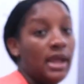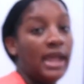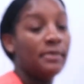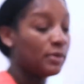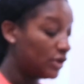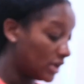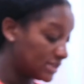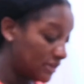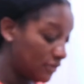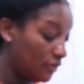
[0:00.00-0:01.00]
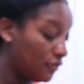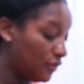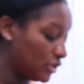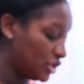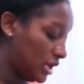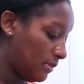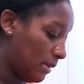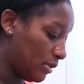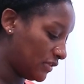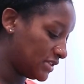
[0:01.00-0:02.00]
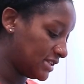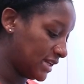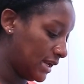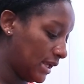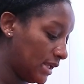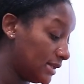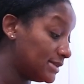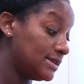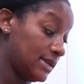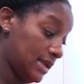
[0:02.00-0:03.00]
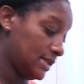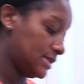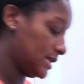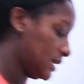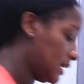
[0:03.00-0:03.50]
a productive, functioning member of society tonight